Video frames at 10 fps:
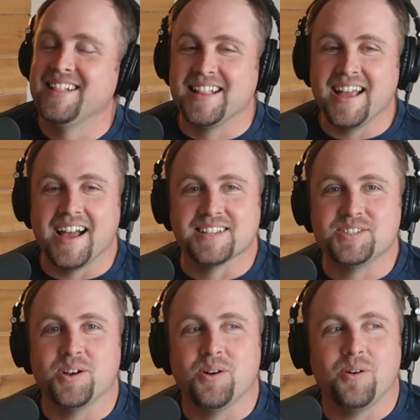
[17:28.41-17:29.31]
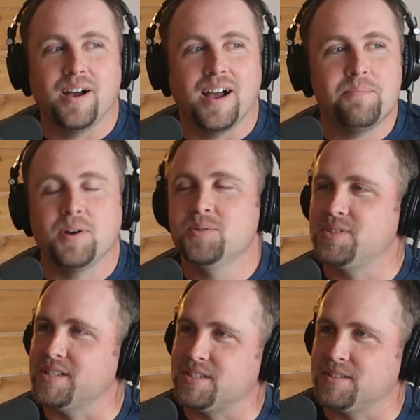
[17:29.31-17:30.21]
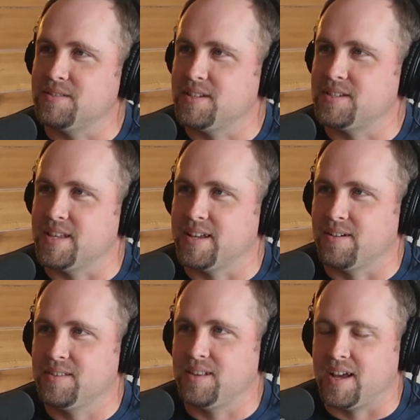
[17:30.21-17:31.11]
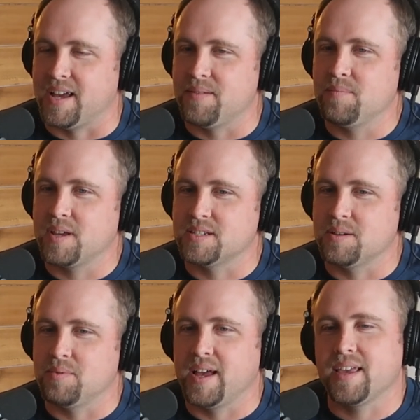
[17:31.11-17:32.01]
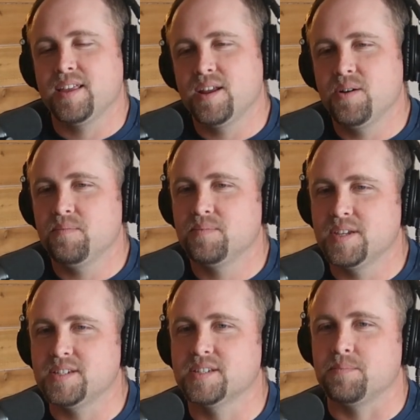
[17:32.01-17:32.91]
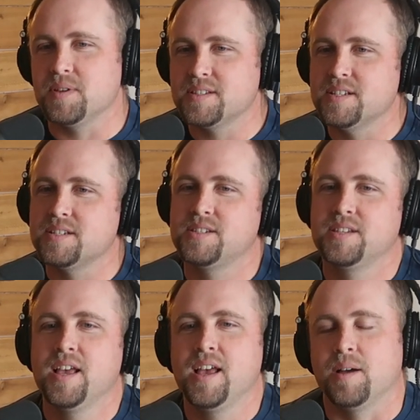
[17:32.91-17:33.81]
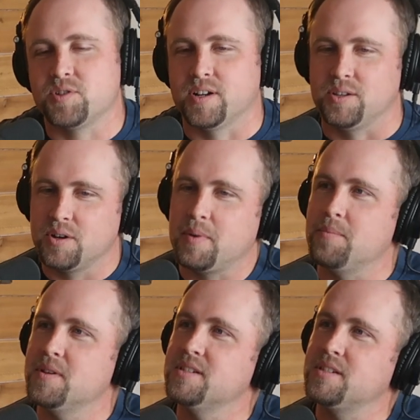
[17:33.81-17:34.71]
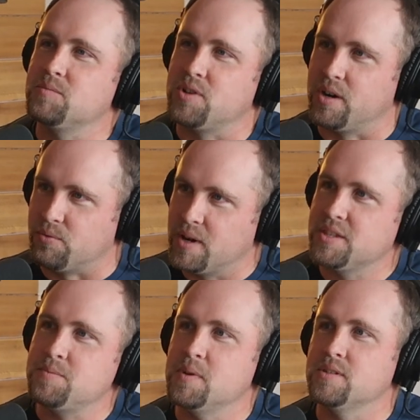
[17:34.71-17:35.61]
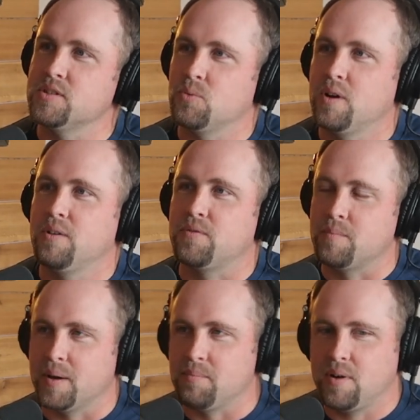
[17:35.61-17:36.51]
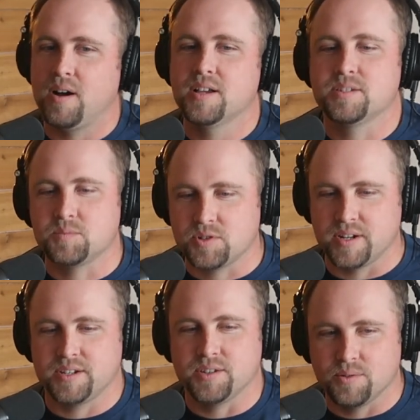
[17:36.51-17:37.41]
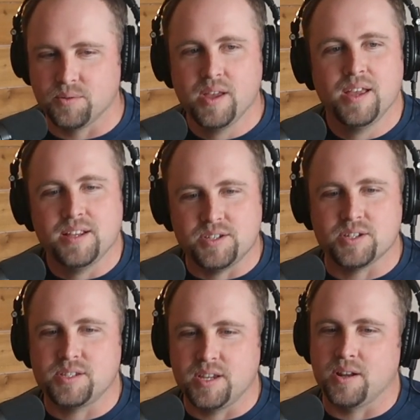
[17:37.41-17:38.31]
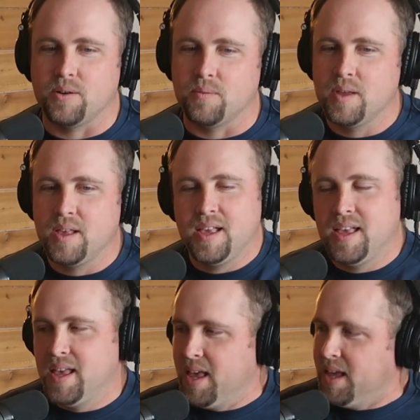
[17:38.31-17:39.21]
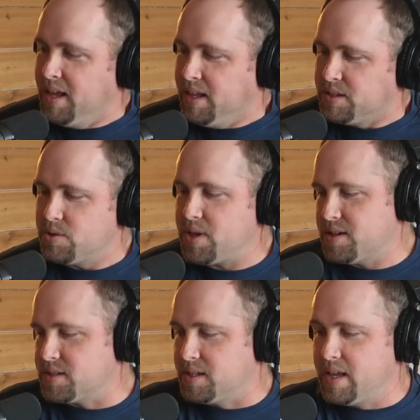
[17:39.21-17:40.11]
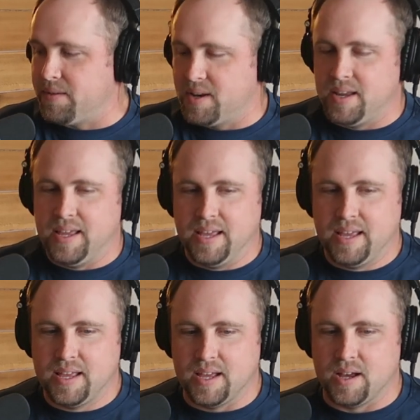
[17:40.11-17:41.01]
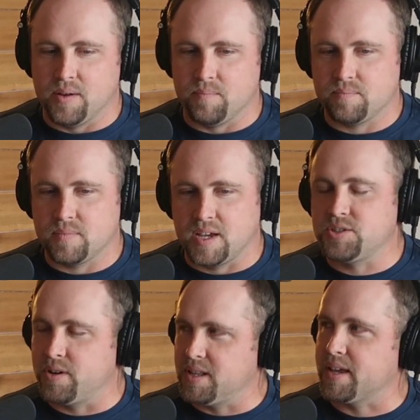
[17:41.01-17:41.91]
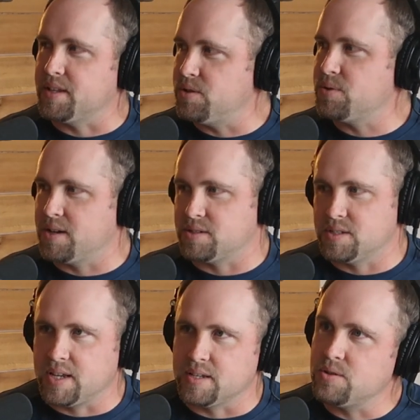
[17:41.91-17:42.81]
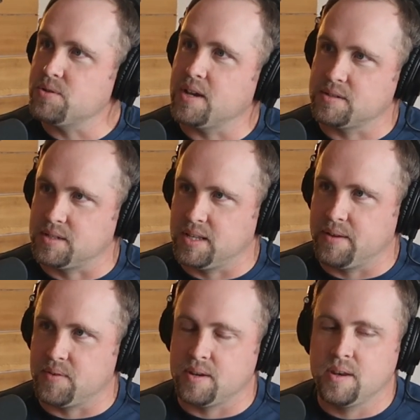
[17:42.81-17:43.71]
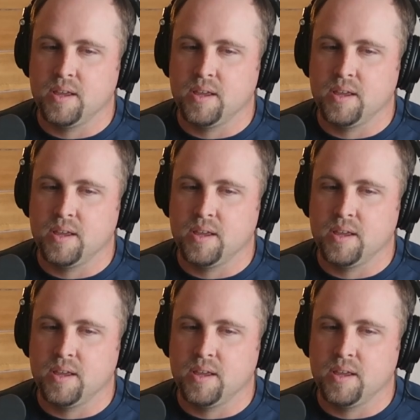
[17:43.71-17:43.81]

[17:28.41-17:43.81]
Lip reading: Yeah, so I post this thing online because I'm like, this is a business. I'm trying to learn about business. I'm trying to run this business well for my boss. I'm trying to just, 2011, I started like in 2010, 2011,